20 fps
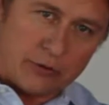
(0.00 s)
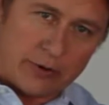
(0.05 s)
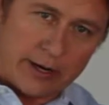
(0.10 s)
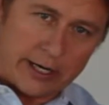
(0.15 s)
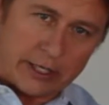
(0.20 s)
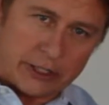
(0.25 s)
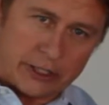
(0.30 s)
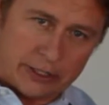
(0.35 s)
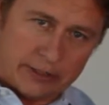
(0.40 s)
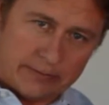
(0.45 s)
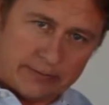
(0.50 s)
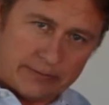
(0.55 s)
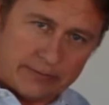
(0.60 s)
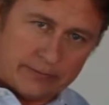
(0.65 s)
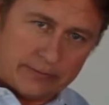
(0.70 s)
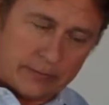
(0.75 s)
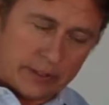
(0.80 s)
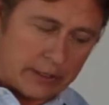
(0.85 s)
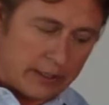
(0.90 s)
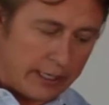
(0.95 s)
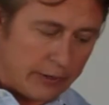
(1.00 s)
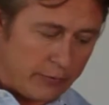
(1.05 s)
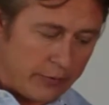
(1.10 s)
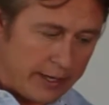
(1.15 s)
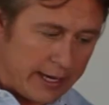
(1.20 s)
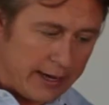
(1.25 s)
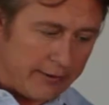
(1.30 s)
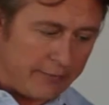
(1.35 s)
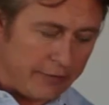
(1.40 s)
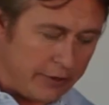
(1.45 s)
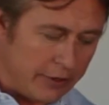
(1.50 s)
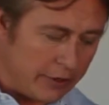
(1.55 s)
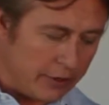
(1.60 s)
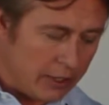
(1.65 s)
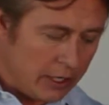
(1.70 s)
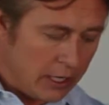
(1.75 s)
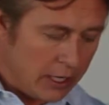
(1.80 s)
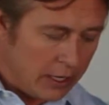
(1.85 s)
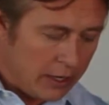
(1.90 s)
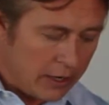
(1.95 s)
direction like we have
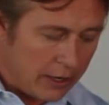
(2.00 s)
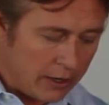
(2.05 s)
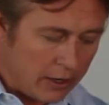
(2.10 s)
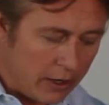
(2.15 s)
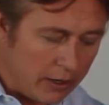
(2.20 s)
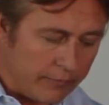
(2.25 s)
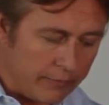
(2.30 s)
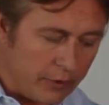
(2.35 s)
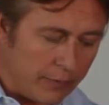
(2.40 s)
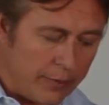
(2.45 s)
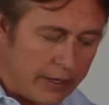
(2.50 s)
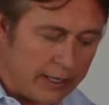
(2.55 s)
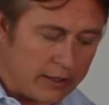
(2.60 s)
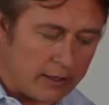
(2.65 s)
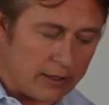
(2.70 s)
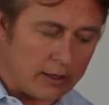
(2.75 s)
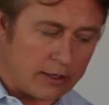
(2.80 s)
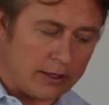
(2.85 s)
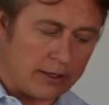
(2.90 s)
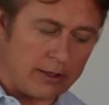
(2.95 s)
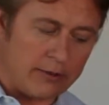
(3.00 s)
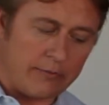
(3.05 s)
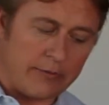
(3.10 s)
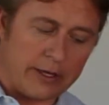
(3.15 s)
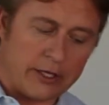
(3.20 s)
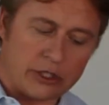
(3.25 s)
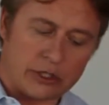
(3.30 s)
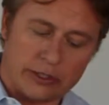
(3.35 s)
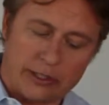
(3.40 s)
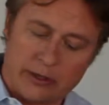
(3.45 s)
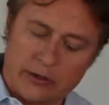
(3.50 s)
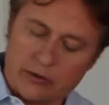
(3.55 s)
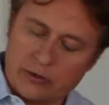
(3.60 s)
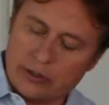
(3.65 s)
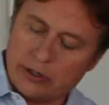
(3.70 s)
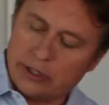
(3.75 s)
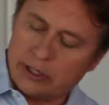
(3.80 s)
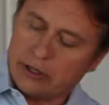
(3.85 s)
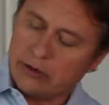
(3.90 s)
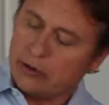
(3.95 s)
here on all of your pieces, because eventually these
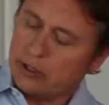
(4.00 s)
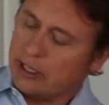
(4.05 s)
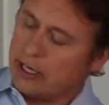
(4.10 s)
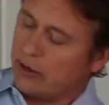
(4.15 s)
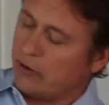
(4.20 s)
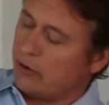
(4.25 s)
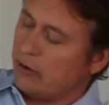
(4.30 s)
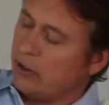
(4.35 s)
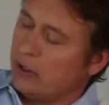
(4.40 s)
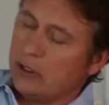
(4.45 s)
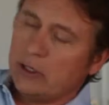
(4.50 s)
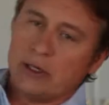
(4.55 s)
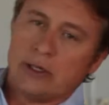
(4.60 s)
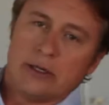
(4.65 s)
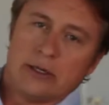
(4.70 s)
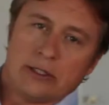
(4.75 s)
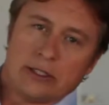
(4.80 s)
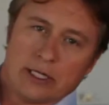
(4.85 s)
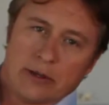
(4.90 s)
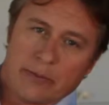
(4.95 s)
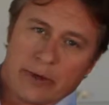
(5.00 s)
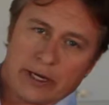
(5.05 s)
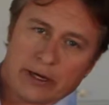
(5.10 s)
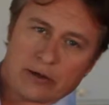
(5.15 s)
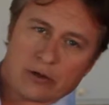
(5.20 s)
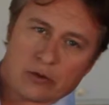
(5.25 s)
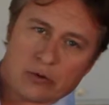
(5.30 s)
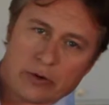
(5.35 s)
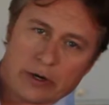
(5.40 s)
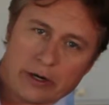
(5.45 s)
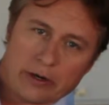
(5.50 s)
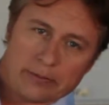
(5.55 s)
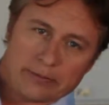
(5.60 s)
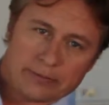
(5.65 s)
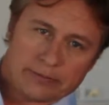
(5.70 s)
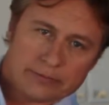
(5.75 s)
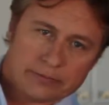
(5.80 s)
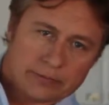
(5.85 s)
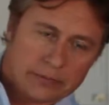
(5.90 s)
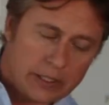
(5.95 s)
are going to go together to make a square.
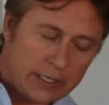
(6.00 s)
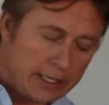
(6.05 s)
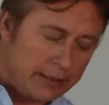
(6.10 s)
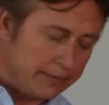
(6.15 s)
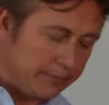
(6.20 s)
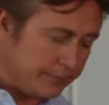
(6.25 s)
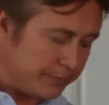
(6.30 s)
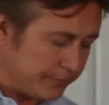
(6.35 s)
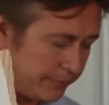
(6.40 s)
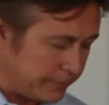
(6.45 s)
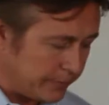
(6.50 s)
Okay?